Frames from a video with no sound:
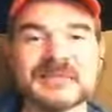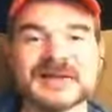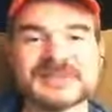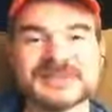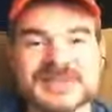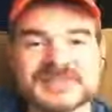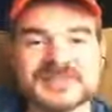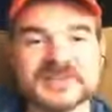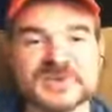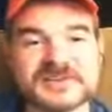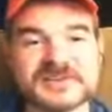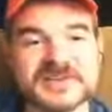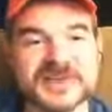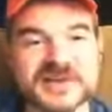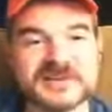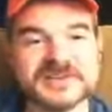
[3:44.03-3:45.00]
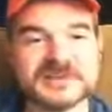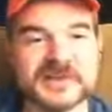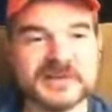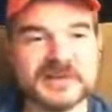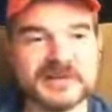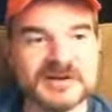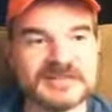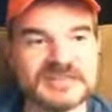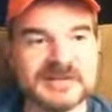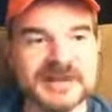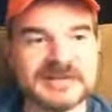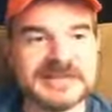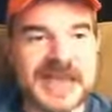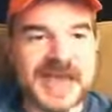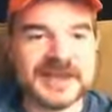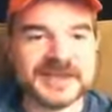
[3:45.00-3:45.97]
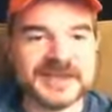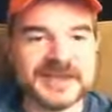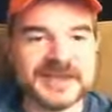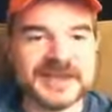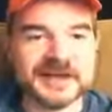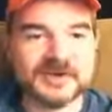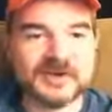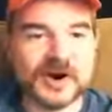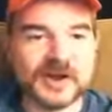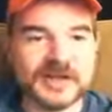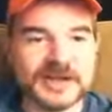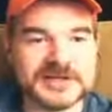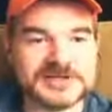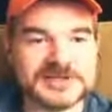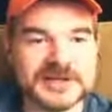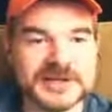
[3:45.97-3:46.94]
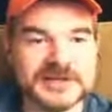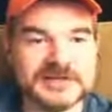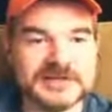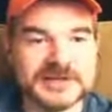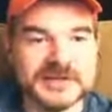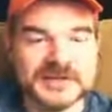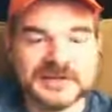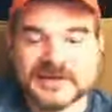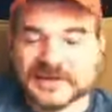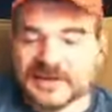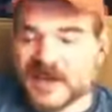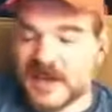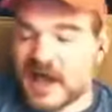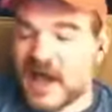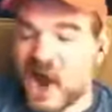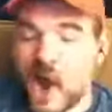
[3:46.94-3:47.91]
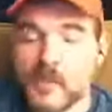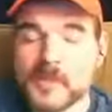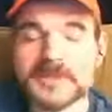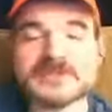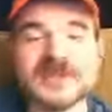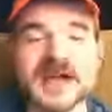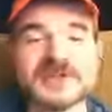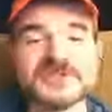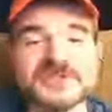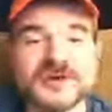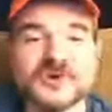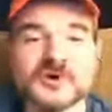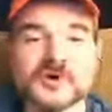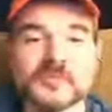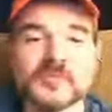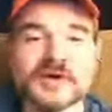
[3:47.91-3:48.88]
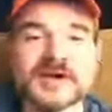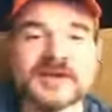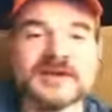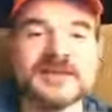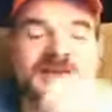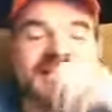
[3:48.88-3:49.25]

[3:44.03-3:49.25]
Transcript: that I'm going to cease to exist, that I'm never going to see my dad again or all that shit. I hope it's not true, but